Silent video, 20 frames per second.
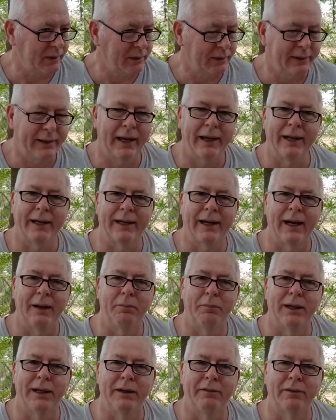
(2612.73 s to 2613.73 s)
Danik, I
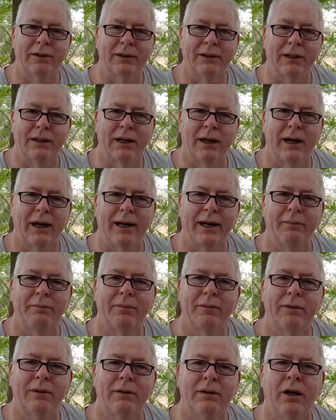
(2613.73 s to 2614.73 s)
believe, is a guy.
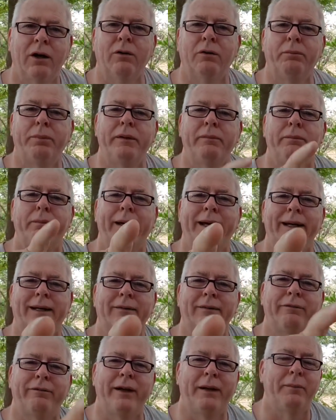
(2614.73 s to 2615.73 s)
No, pink,
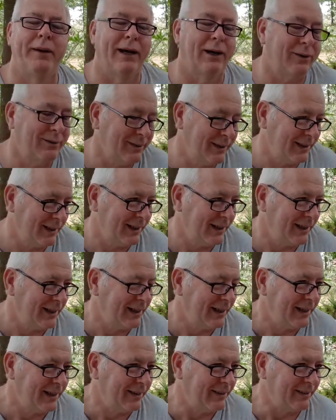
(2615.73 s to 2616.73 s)
female.
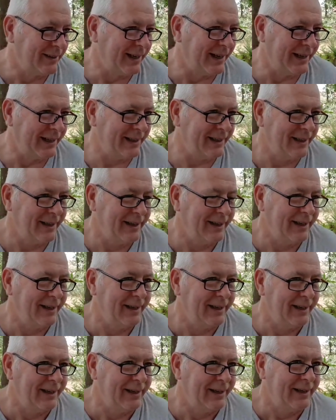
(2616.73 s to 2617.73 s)
Okay.
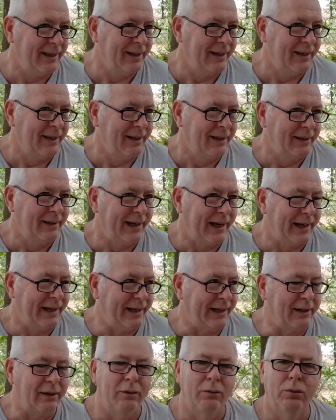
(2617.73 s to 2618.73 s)

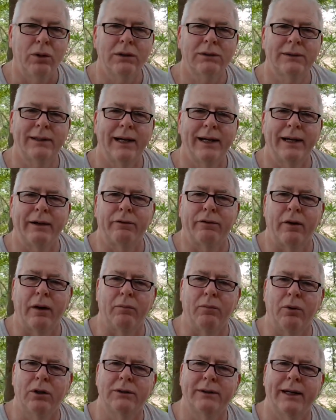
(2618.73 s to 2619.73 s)
Danik. Where's Danik from?
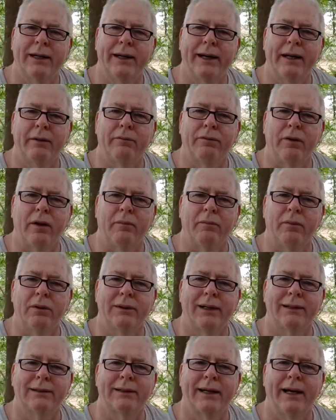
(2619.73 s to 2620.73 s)
Where's that name from? Is
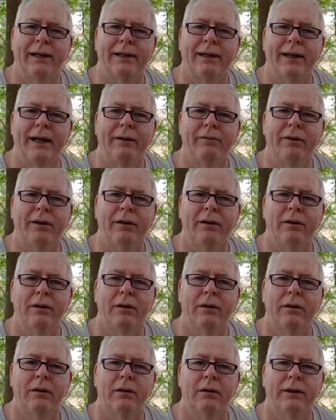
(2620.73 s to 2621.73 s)
that Scandinavian?
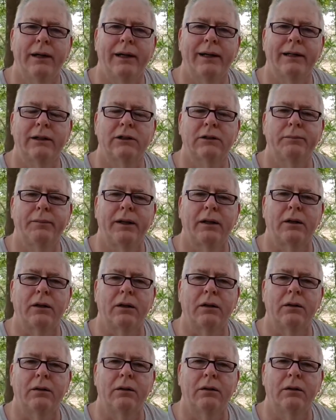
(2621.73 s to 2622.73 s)
Danik
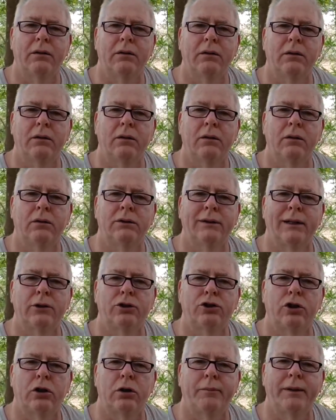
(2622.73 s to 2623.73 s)
Smither. Was that
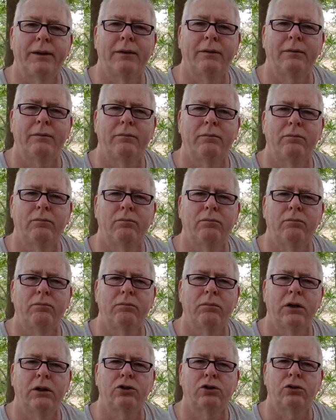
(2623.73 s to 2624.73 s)
German?
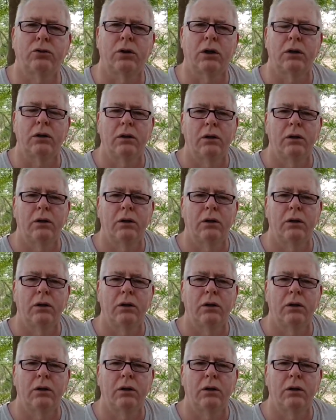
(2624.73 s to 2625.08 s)
Not sure.